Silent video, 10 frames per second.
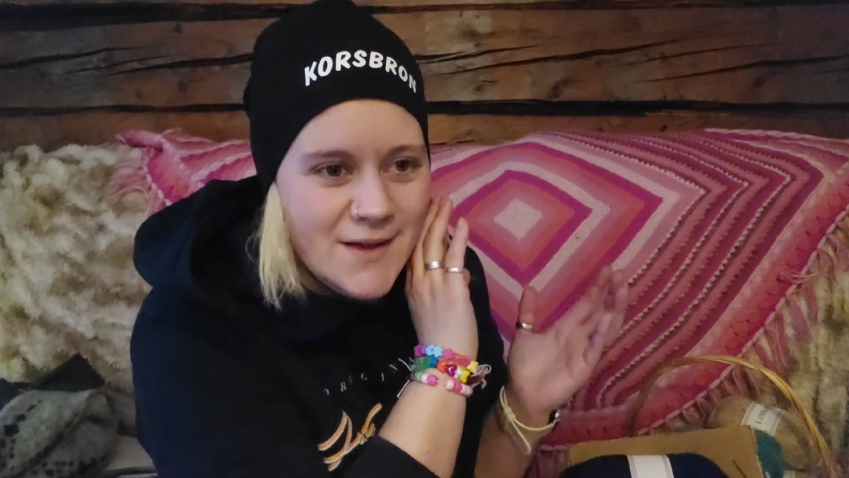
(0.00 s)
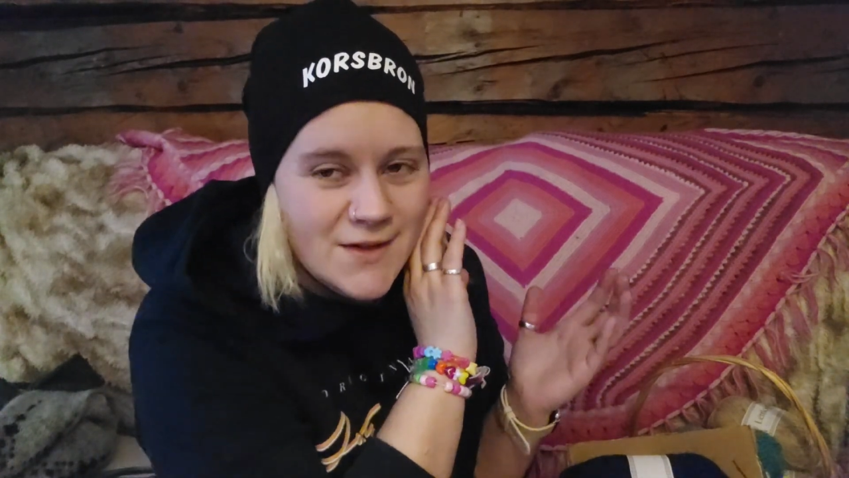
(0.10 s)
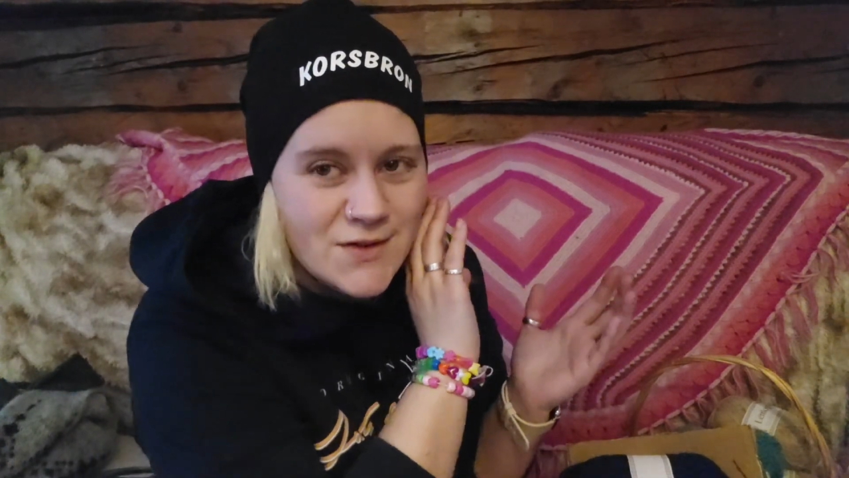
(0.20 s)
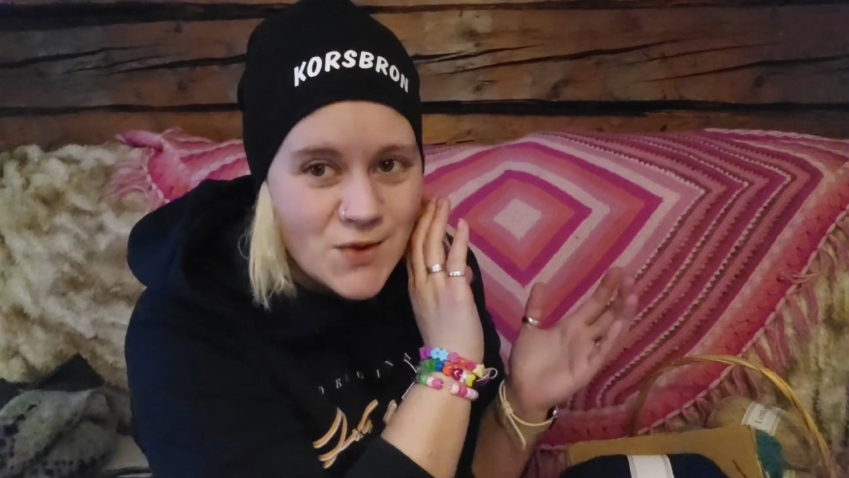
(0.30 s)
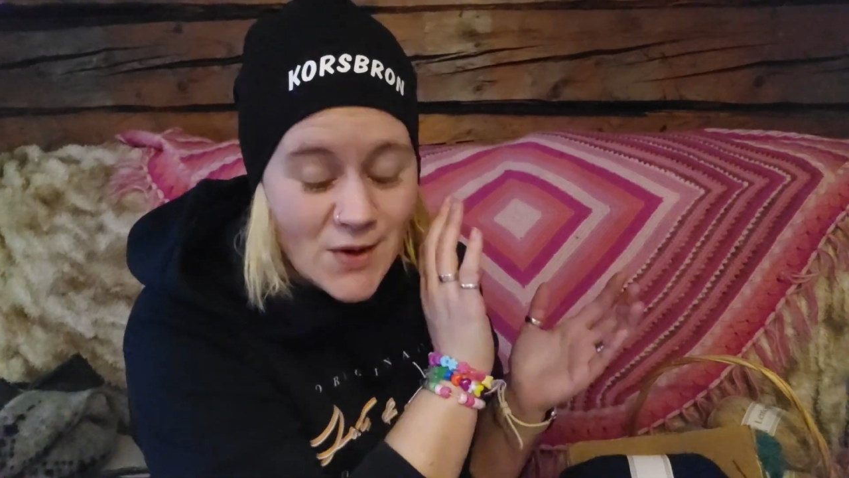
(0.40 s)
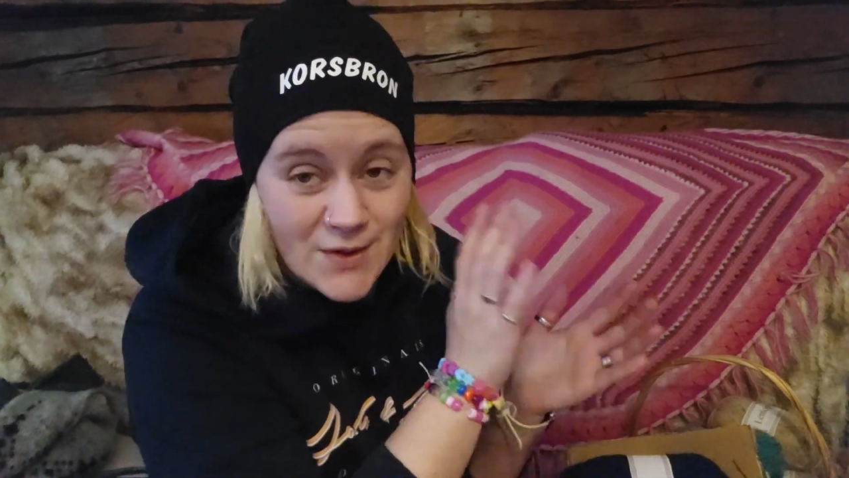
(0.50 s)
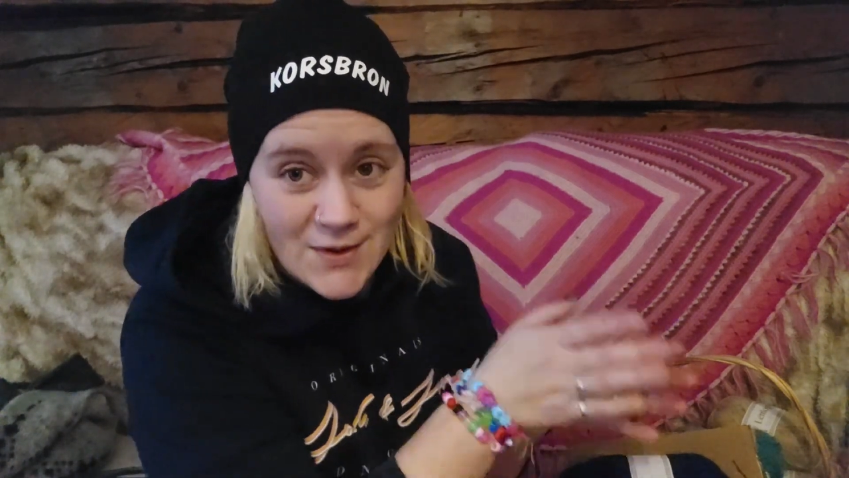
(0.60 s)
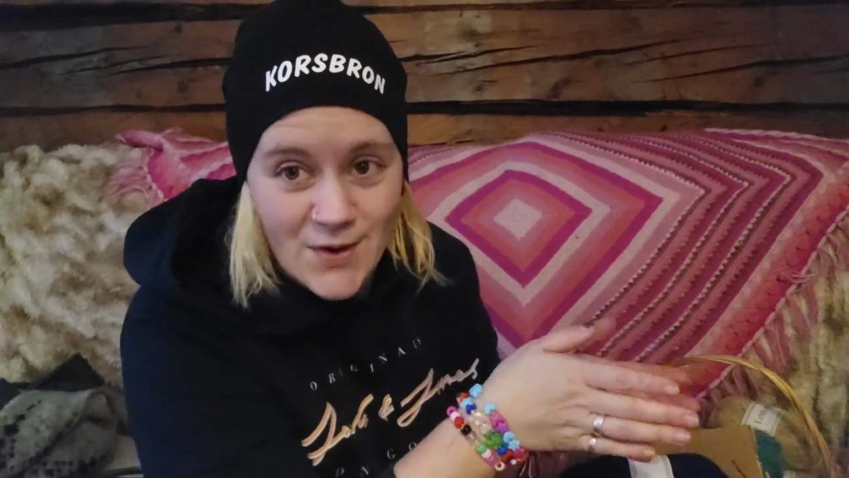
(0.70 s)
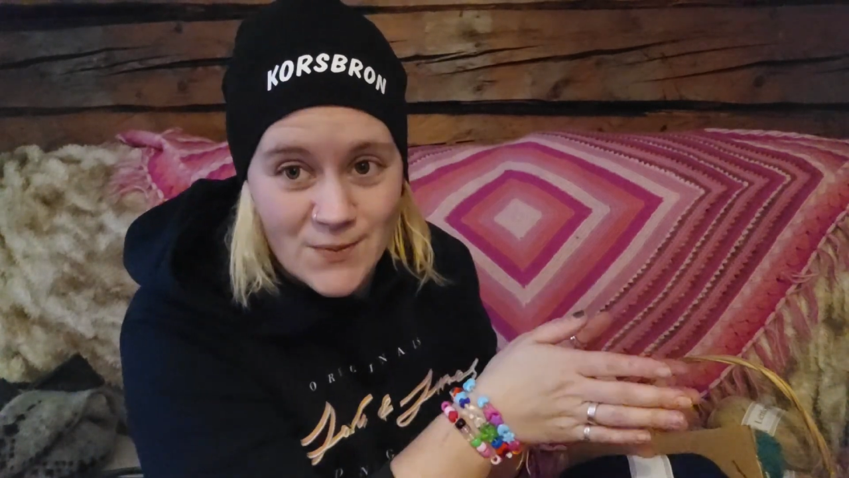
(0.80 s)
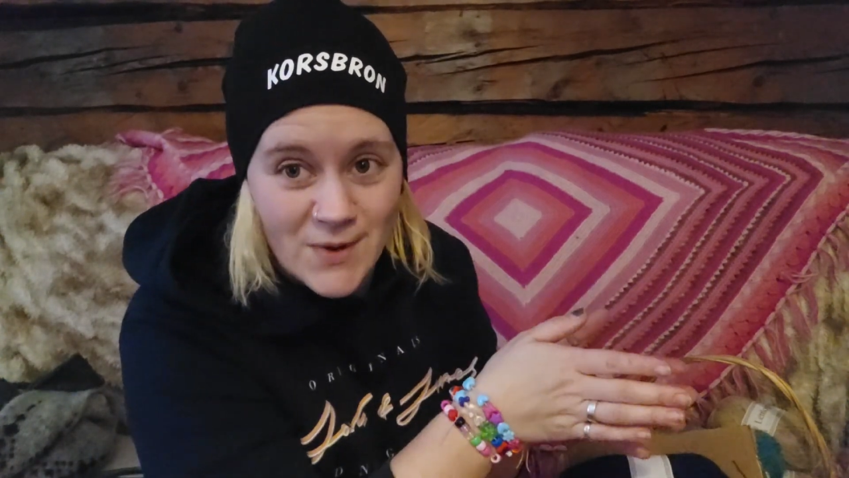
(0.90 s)
struggle
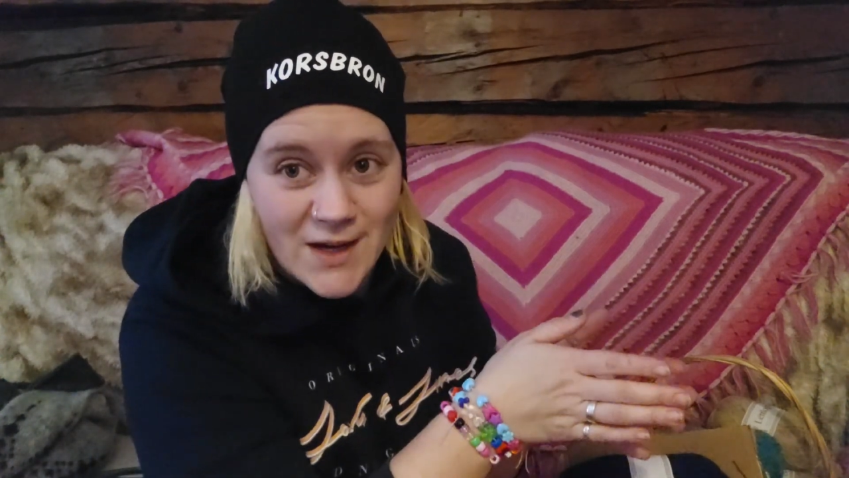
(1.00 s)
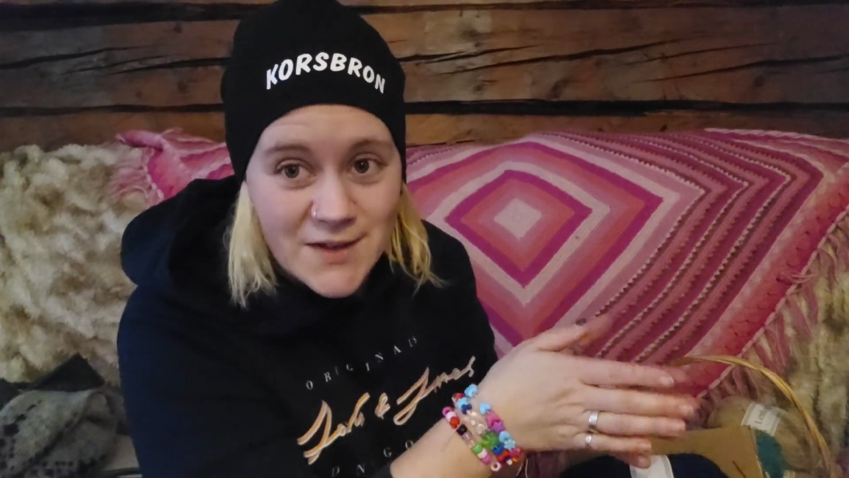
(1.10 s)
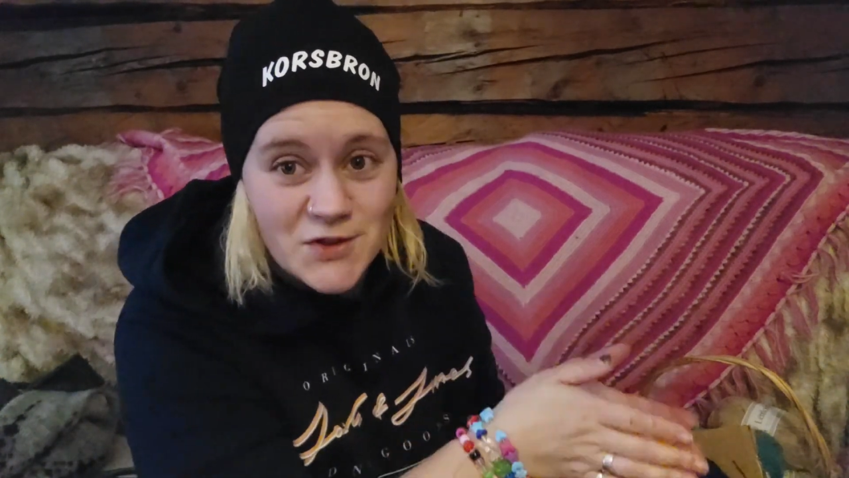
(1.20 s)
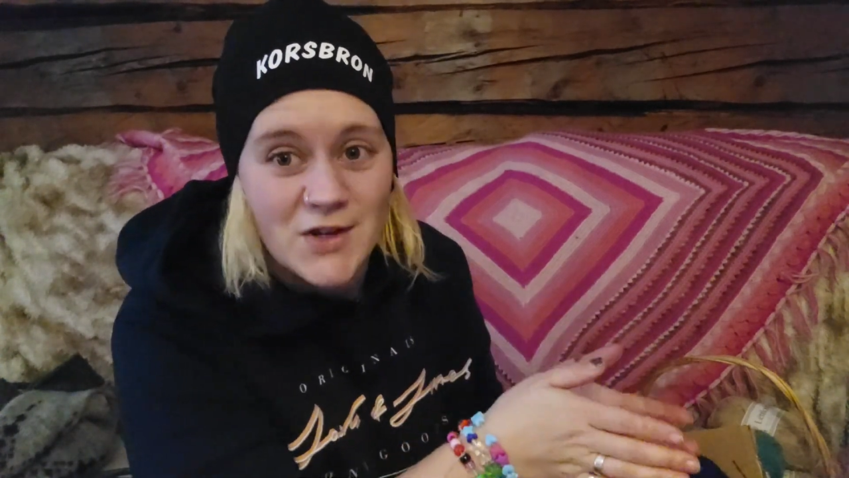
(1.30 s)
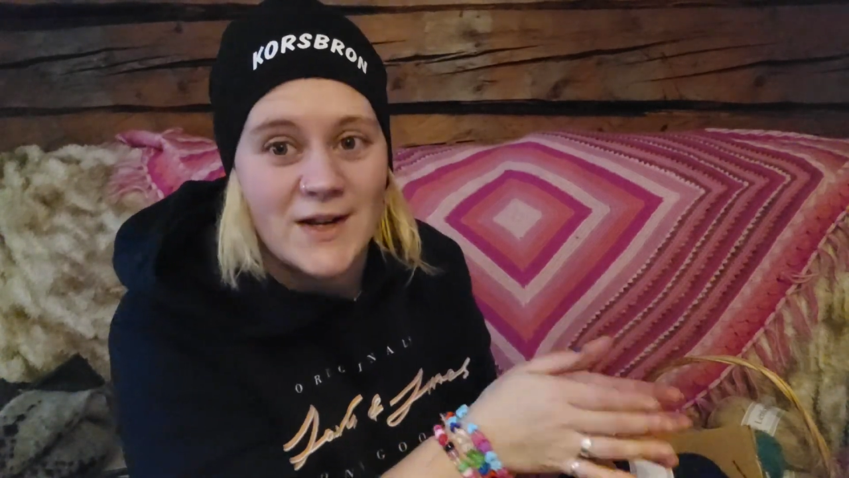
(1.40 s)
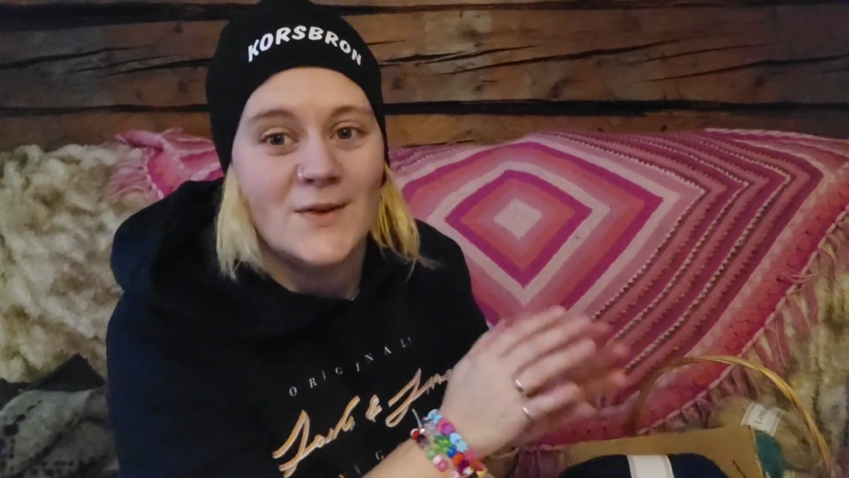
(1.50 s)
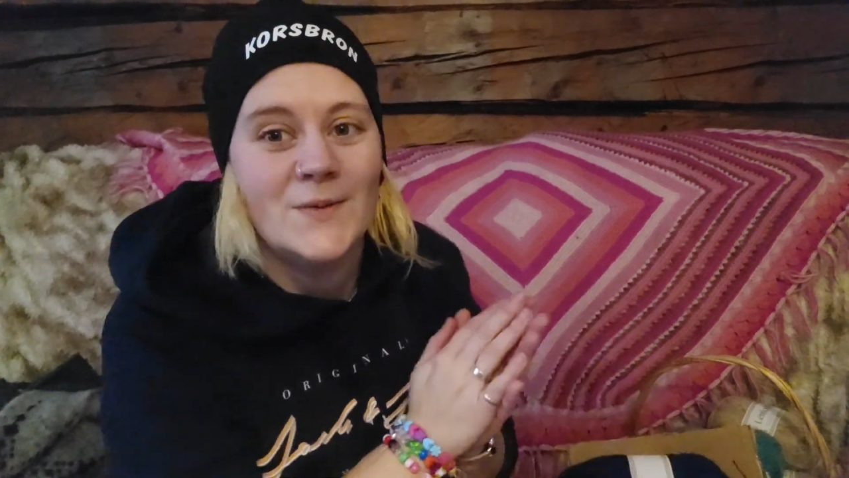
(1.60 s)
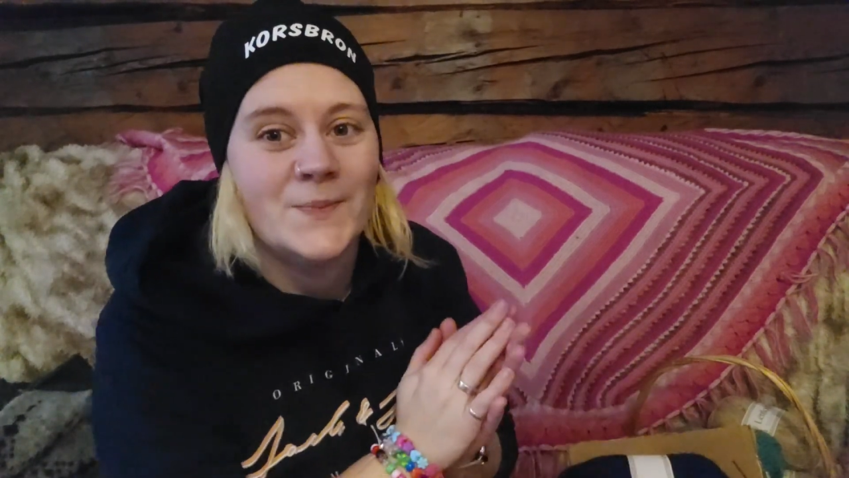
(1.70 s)
on my other channel.